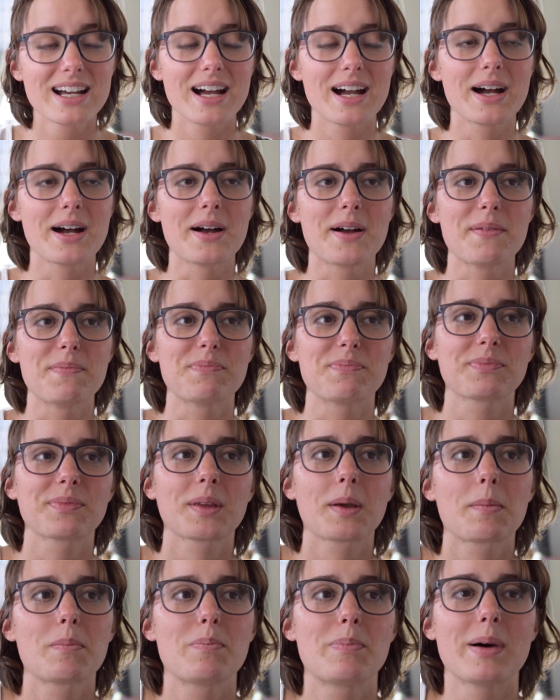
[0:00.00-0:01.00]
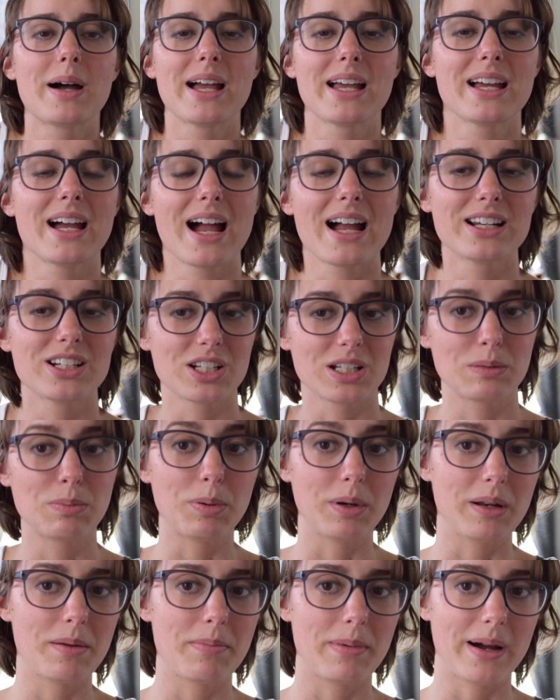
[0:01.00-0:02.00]
but I just
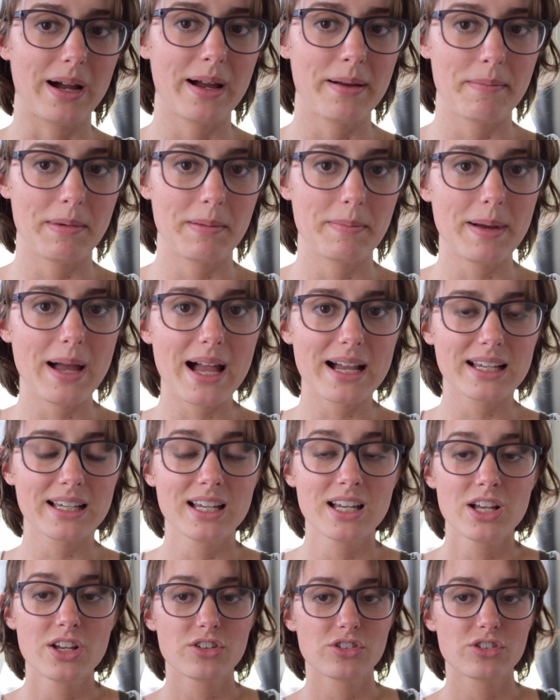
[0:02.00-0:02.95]
put it behind my back